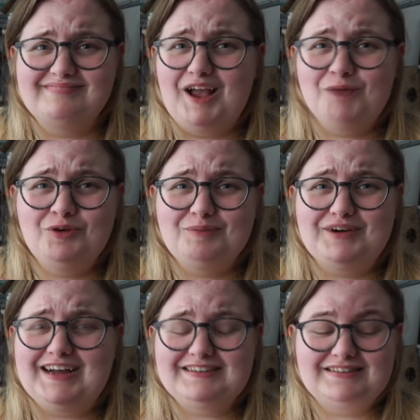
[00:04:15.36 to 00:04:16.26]
I'm not
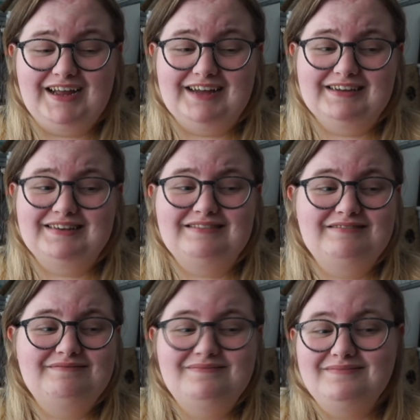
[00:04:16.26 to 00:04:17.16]
impressed, and
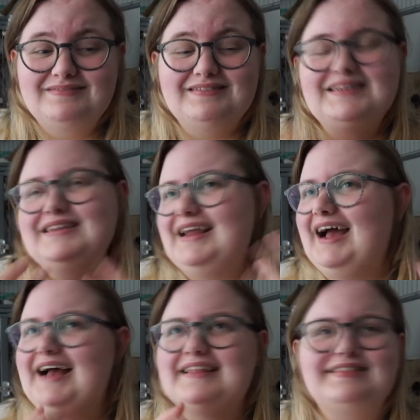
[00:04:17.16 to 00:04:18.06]

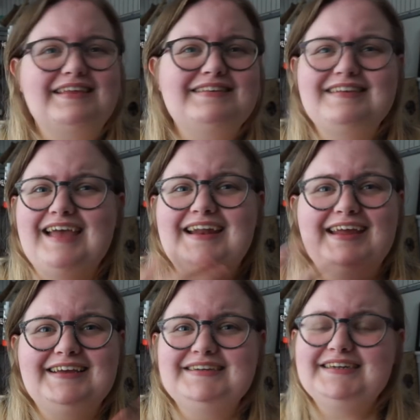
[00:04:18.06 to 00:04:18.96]
this is
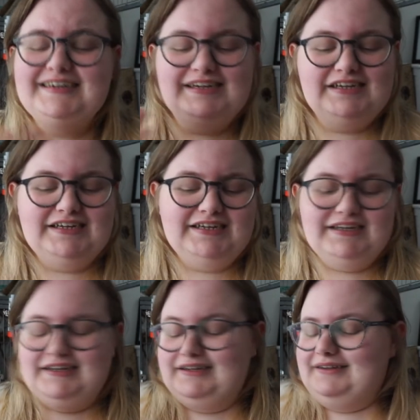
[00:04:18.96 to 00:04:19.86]
getting
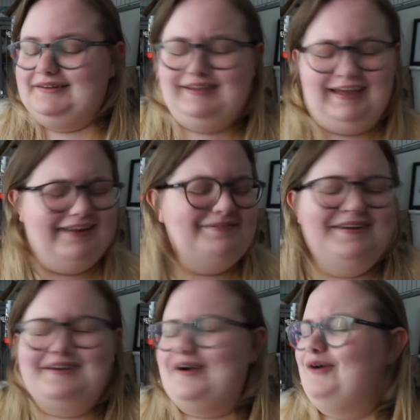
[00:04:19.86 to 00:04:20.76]

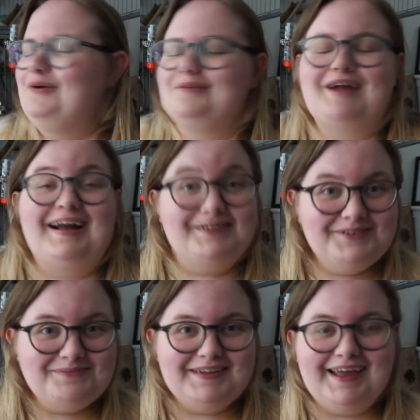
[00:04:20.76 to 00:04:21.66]
me all riled
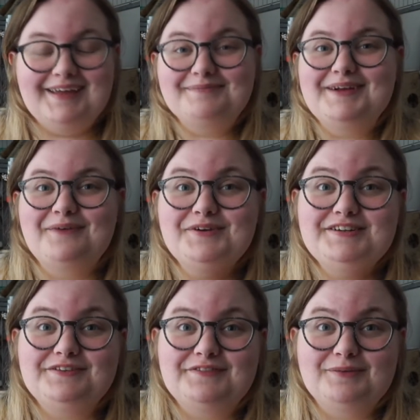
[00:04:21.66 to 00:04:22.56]
up again, but I wanted
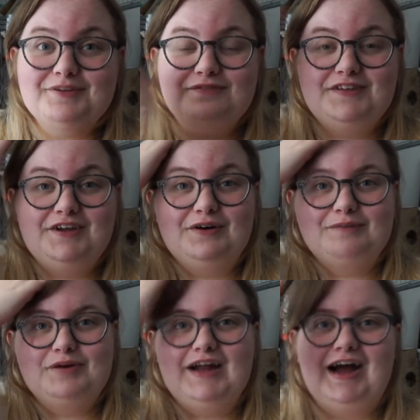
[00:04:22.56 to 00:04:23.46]
to film this video and
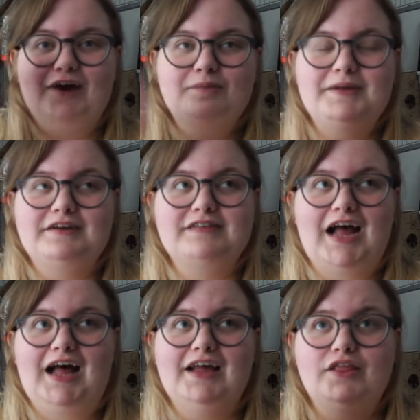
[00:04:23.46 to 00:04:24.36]
put it out because
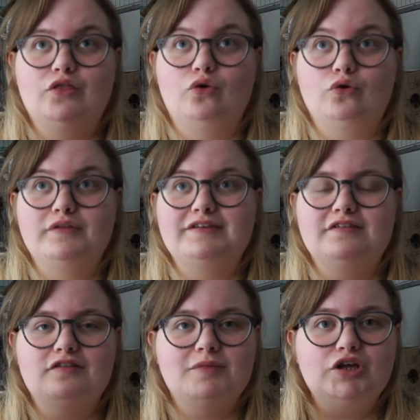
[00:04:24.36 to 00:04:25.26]
I thought this is
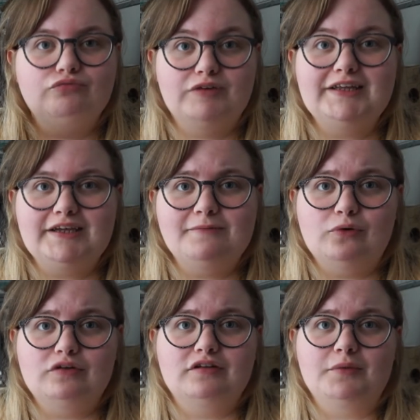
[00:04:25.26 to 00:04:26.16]
something really
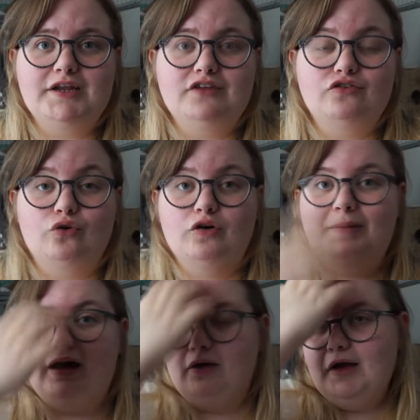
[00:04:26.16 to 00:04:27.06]
important that we need to talk
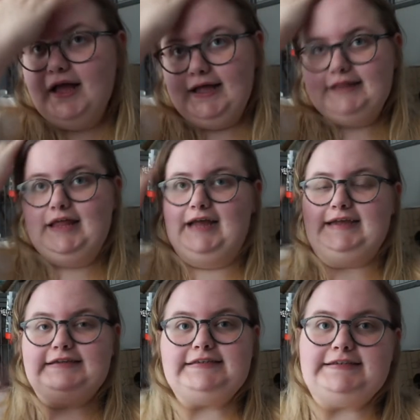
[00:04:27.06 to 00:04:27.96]
about. That
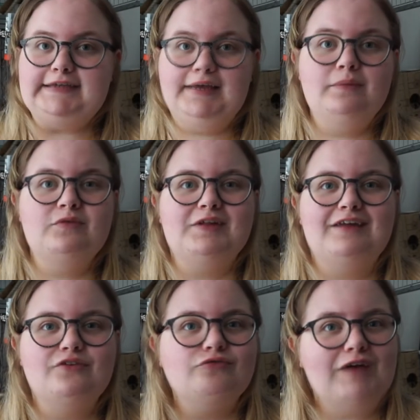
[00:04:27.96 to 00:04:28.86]
it seems
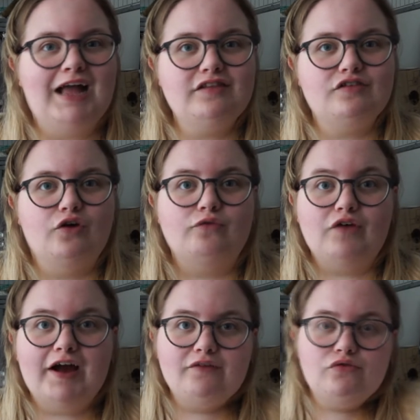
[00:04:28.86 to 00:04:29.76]
whenever rats go
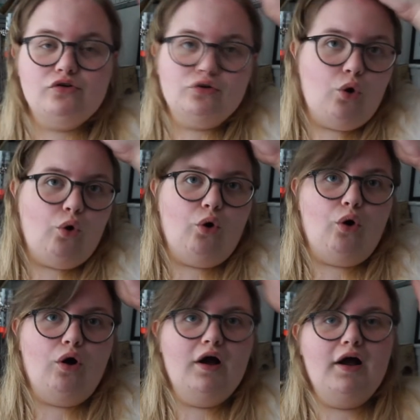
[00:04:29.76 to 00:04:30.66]
viral
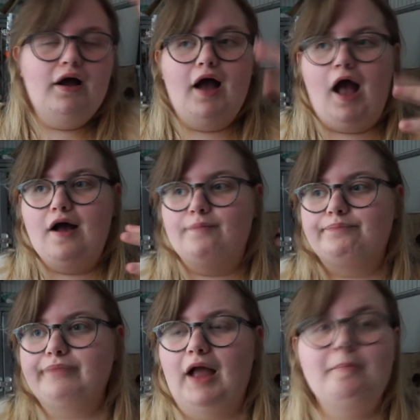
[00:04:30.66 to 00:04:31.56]
or
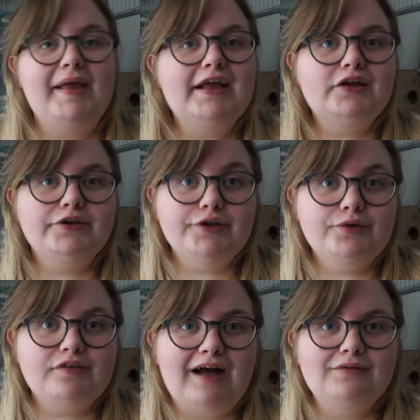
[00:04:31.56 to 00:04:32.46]
a big
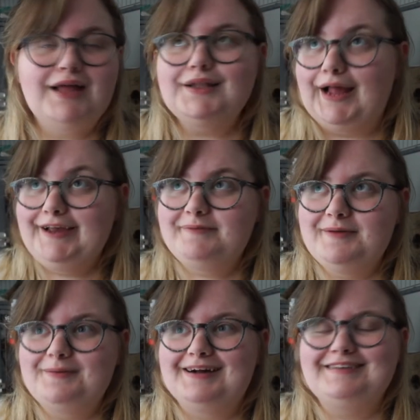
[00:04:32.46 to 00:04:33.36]
news outlet like
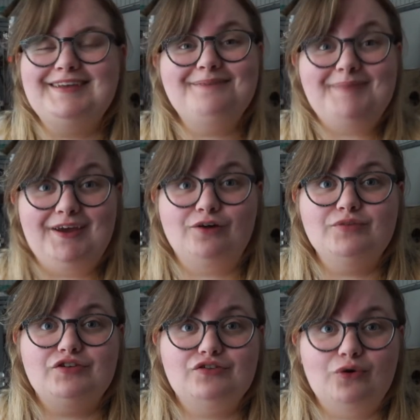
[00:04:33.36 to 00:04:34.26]
People magazine pick up
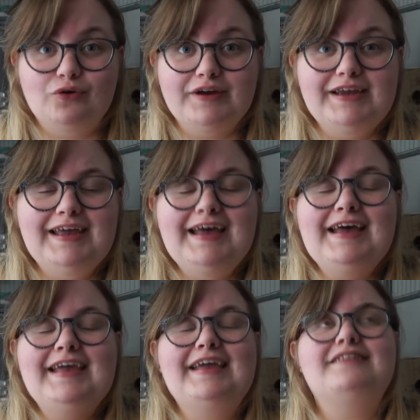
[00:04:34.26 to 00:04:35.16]
the story,
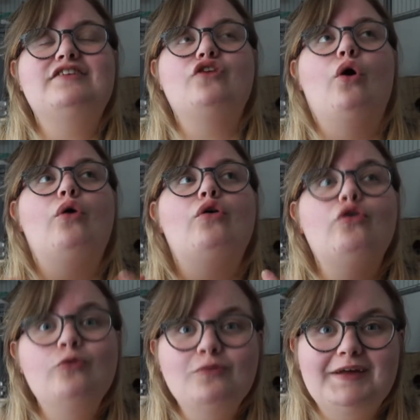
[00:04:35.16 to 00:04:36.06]
it is
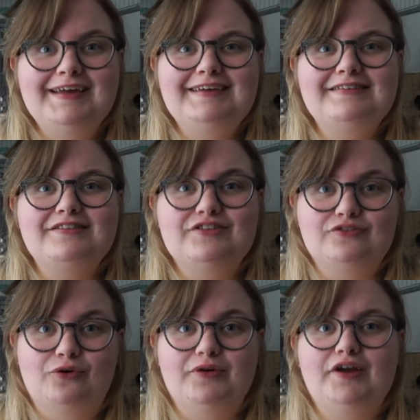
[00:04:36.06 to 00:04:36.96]
always the
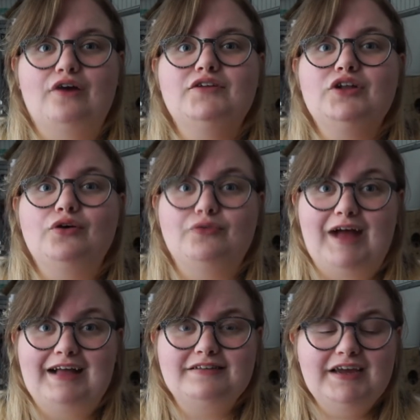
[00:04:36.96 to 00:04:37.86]
story of a lone
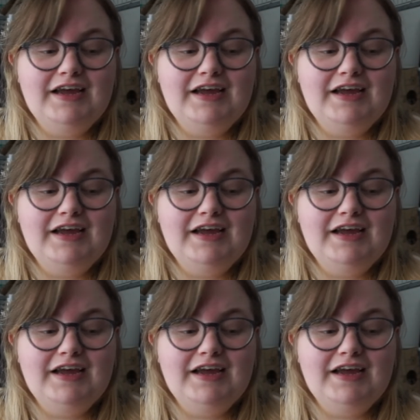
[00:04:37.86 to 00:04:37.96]
rat.